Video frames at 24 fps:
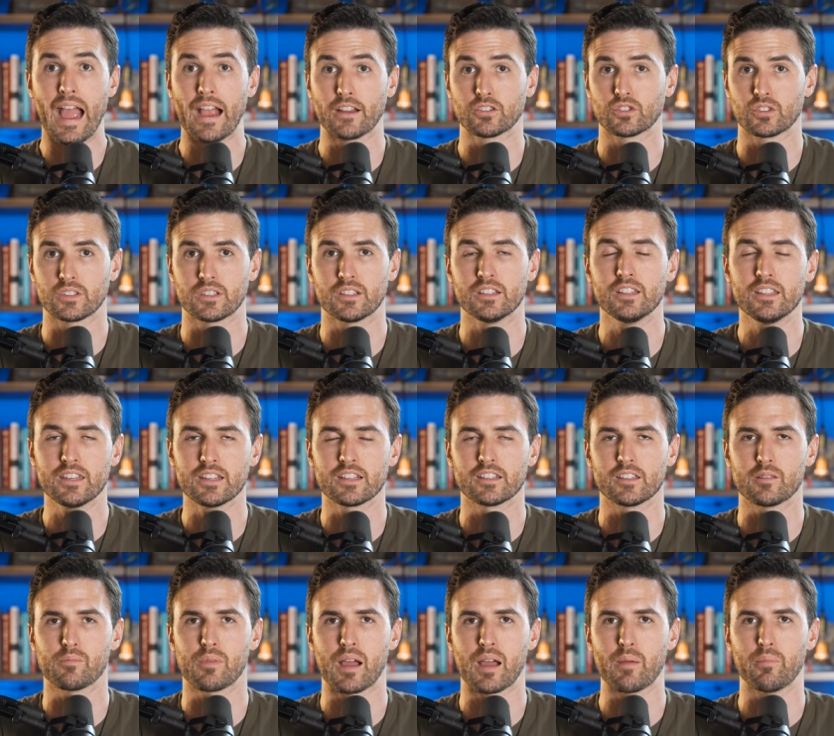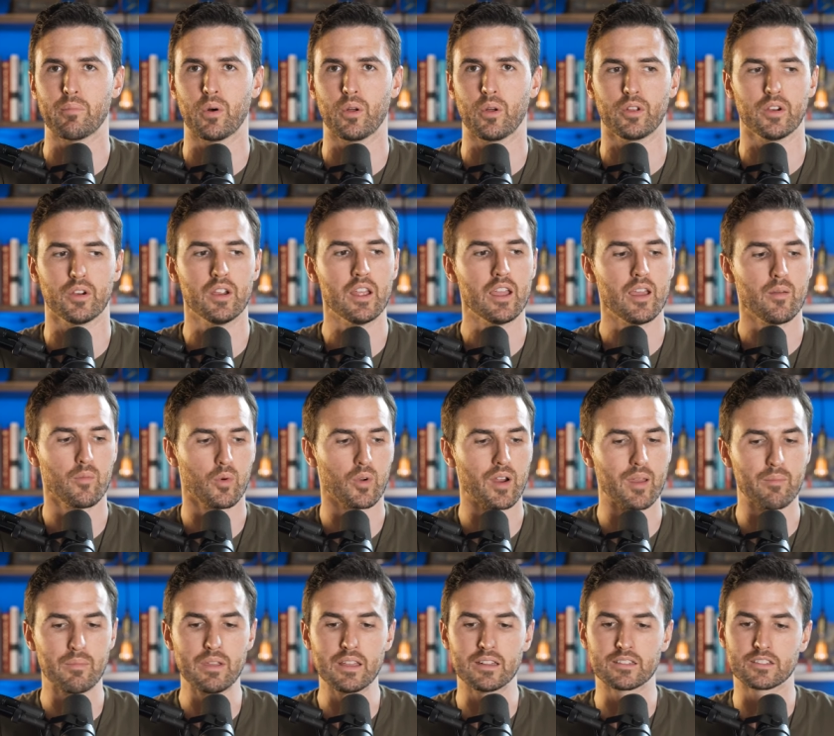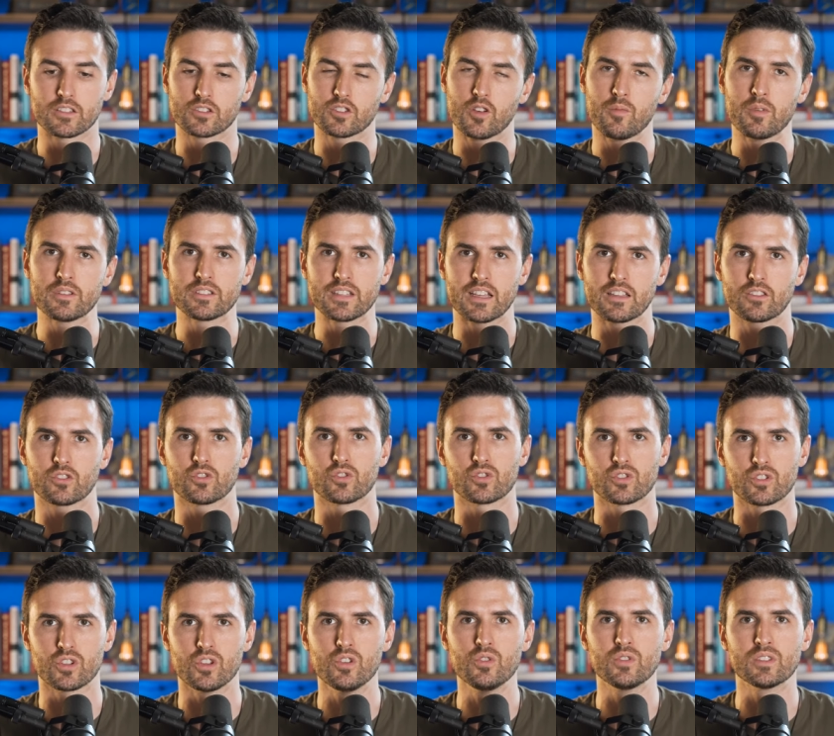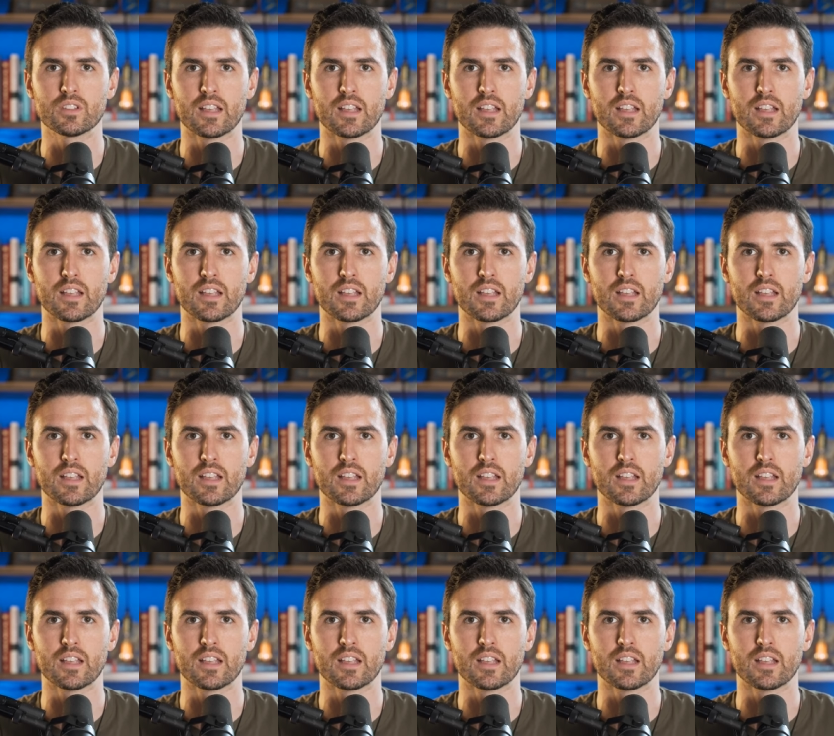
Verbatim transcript: actually clinically bipolar. What I mean is it's almost like there's two